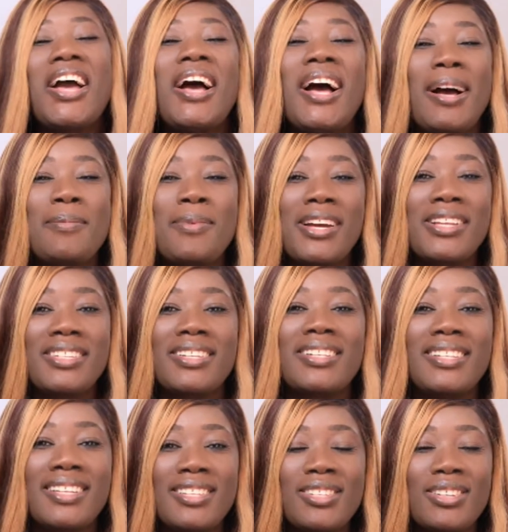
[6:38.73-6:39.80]
I'm going to
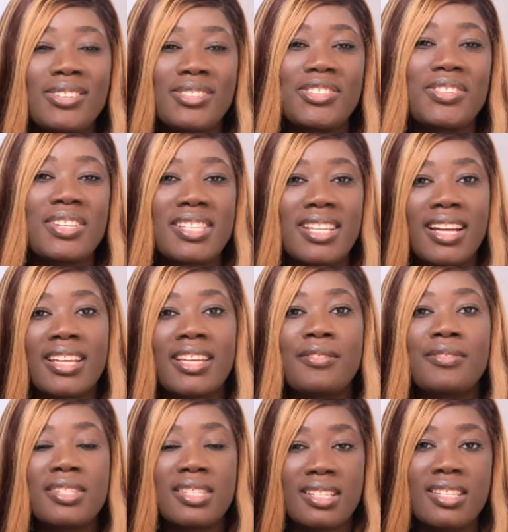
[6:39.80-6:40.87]
list countries that give
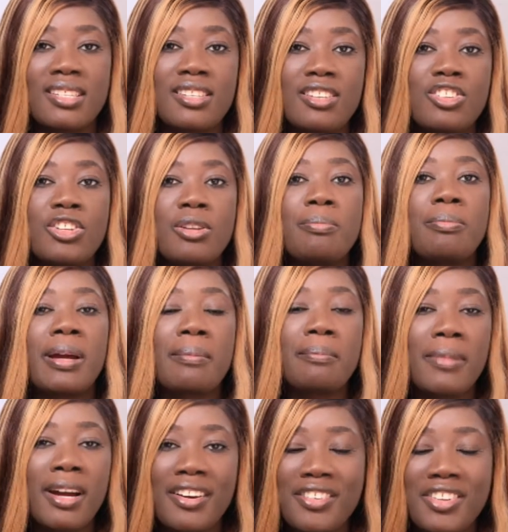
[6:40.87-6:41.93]
citizenship by
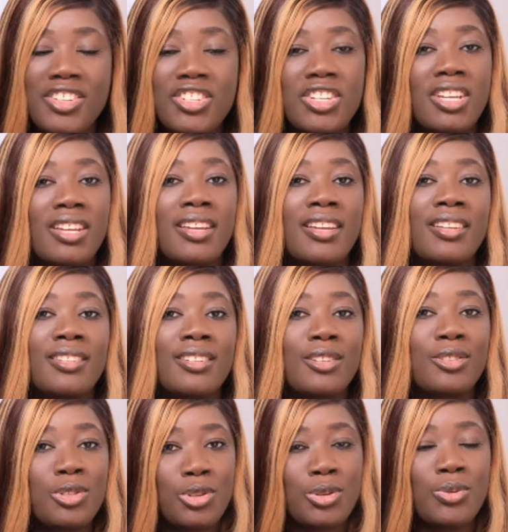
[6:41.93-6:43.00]
marriage in
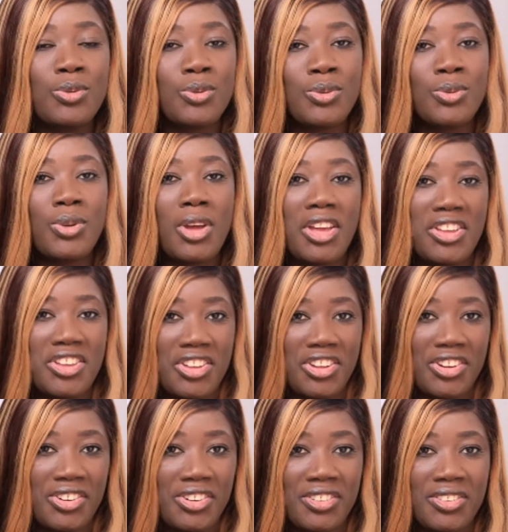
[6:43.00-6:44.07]
2
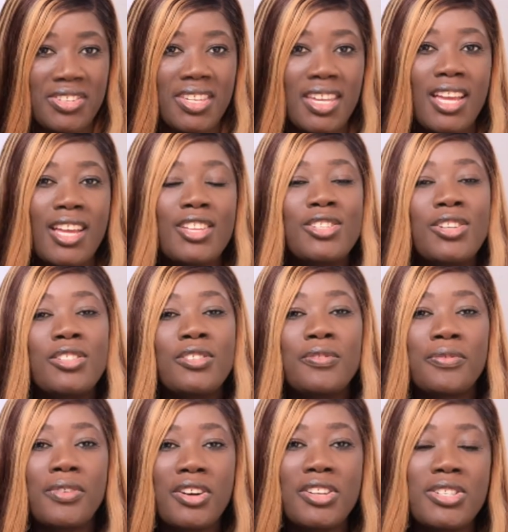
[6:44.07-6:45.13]
years. So the
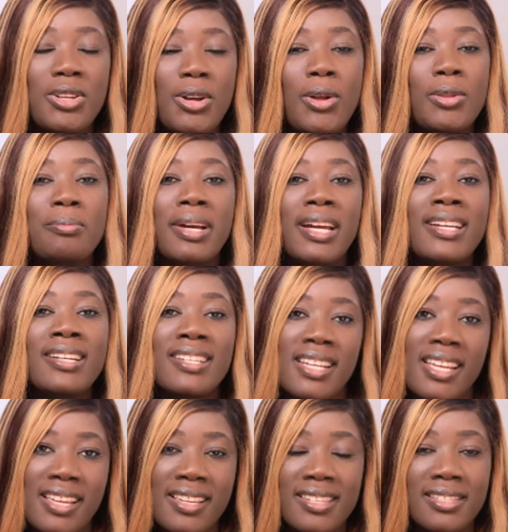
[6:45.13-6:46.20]
first on my
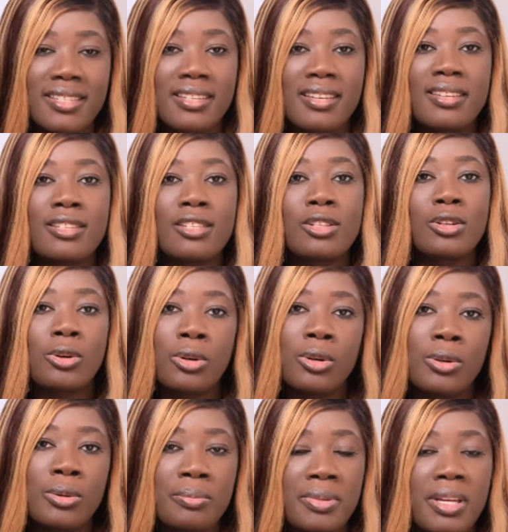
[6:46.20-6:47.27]
list is
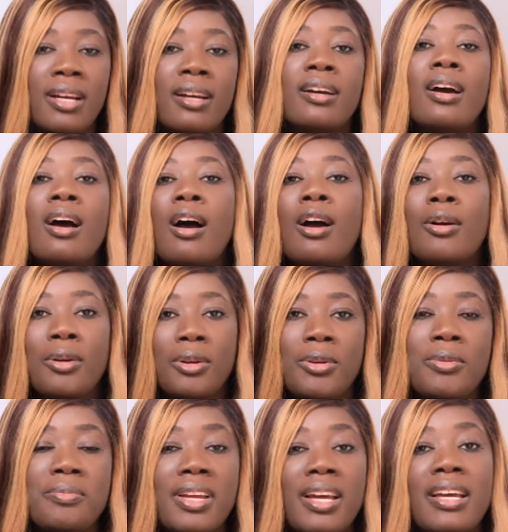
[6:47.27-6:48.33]
Colombia.
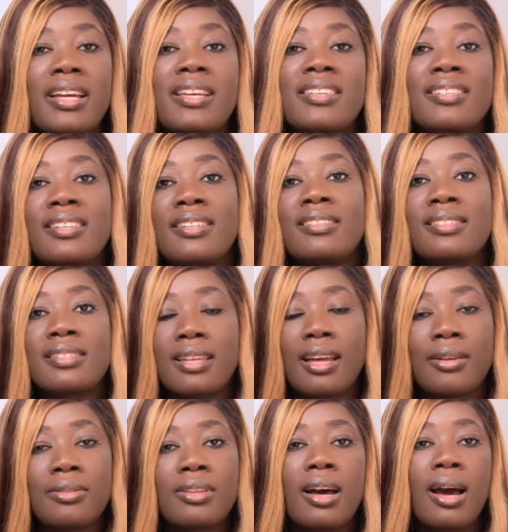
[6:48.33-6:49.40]
Colombia is in
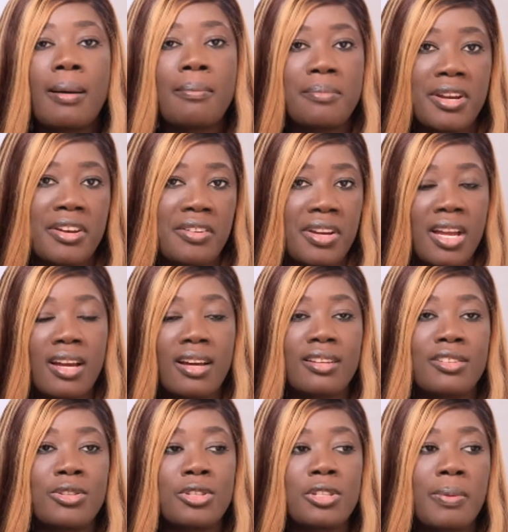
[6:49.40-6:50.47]
South America.
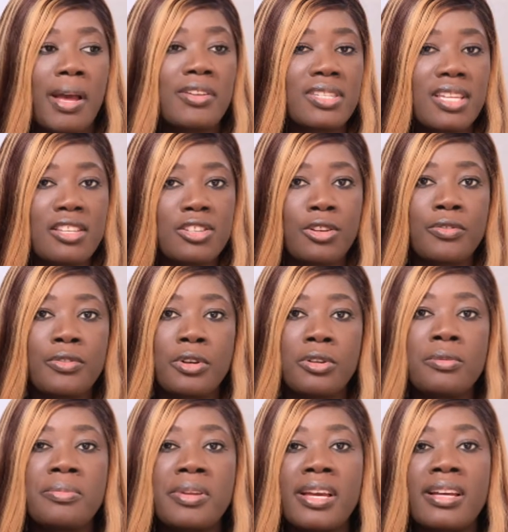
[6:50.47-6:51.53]
So spouses of
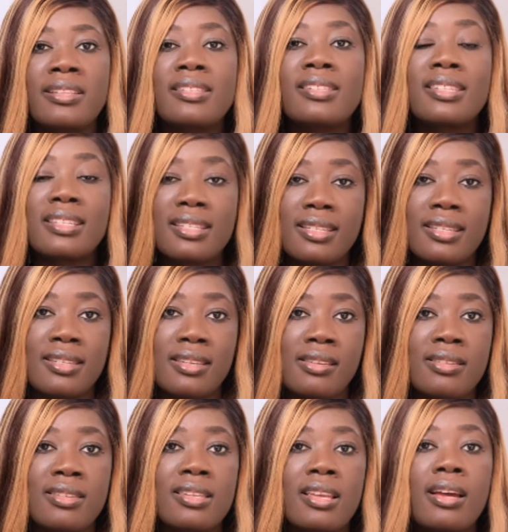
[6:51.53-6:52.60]
Colombian
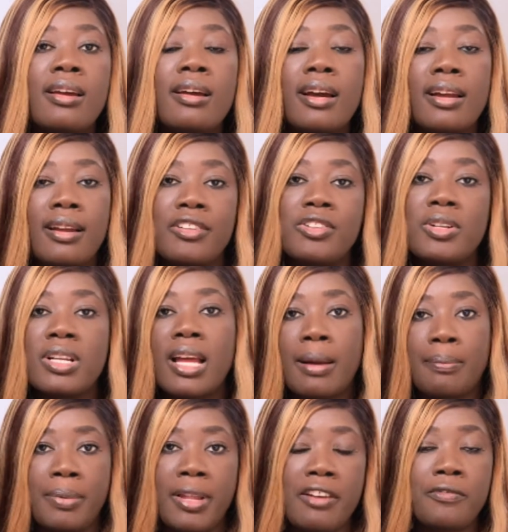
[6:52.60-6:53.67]
citizens can actually
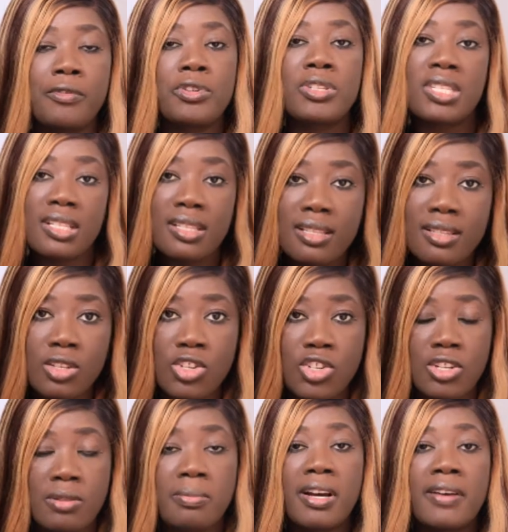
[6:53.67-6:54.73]
apply for
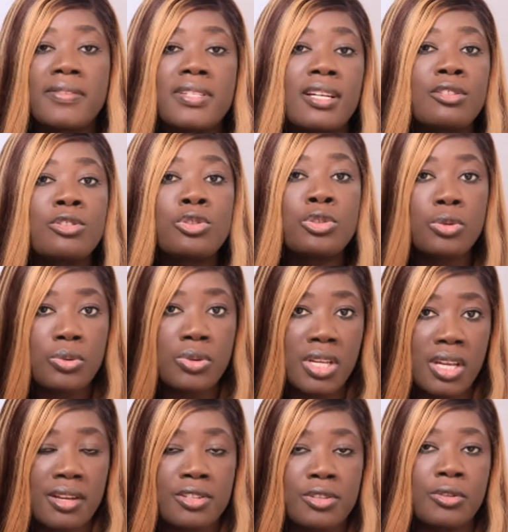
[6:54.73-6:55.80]
citizenship after 2
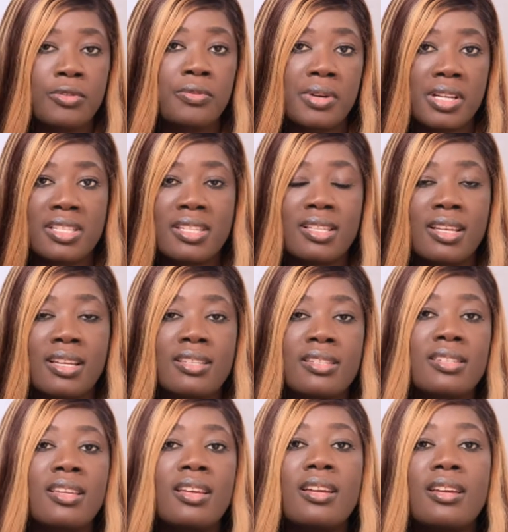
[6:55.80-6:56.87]
years of
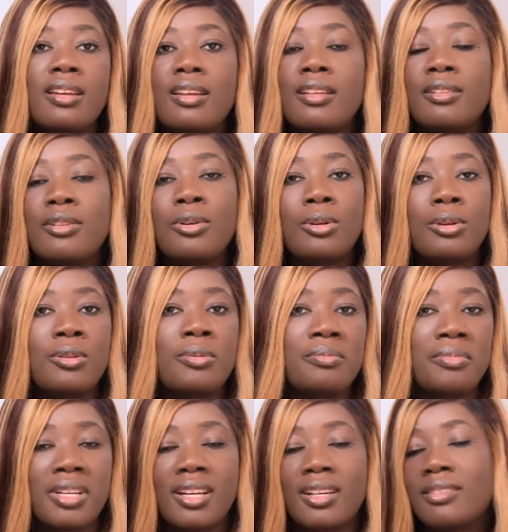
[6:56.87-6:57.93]
residence in
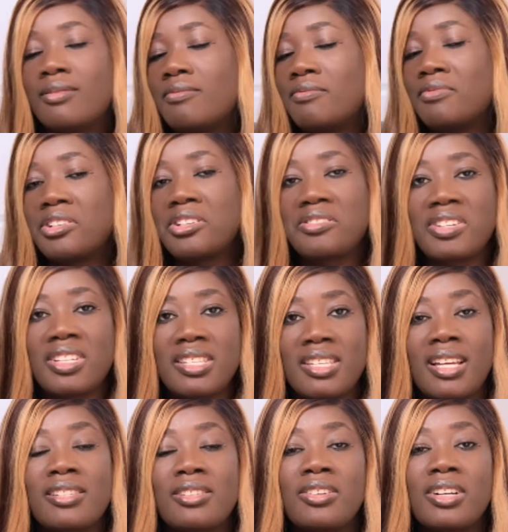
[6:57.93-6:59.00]
Colombia. Very easy.
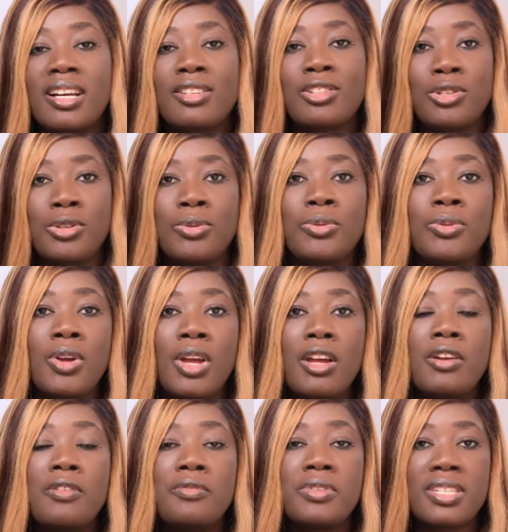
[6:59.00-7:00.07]
As long as you
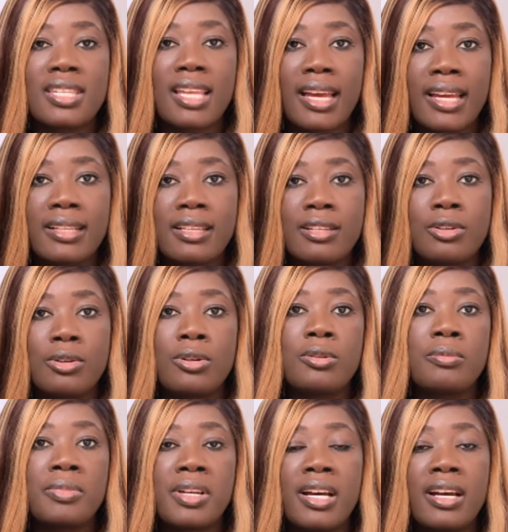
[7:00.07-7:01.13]
reside in Colombia